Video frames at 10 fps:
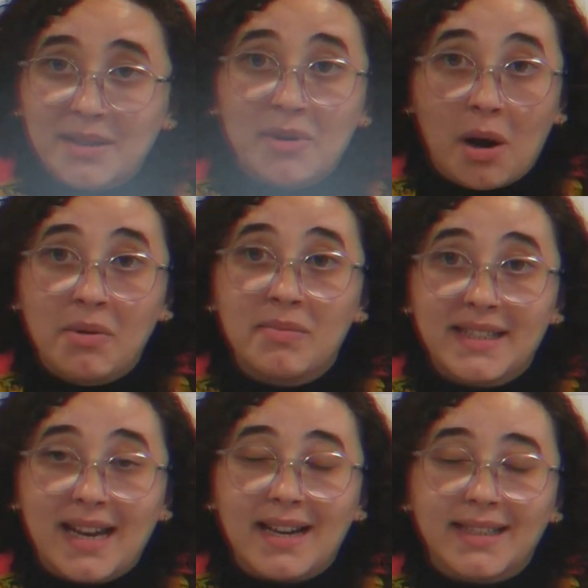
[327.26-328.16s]
common
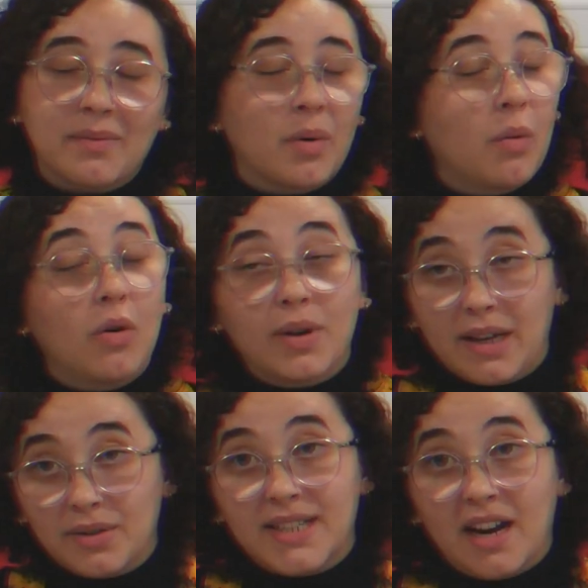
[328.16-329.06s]
mistakes that we're all
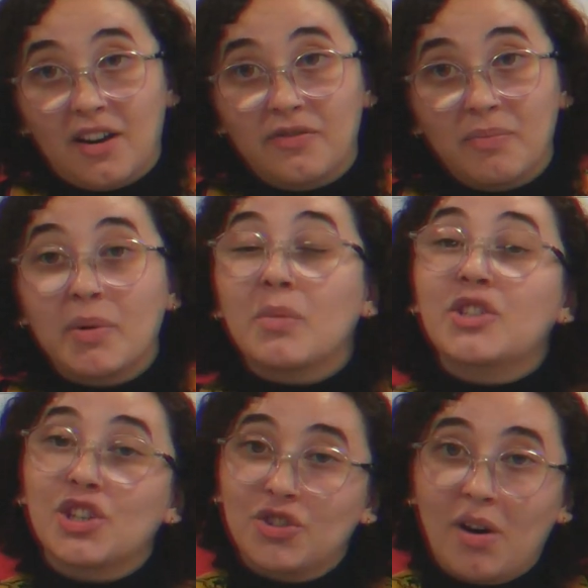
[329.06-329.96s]
guilty of, but we
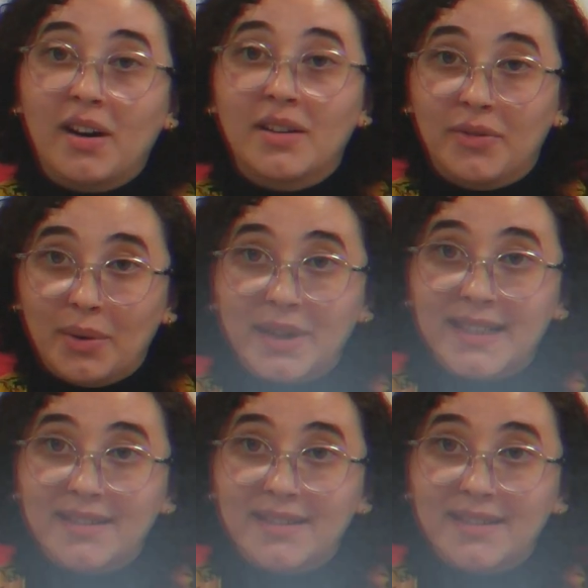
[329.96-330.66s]
should try and avoid.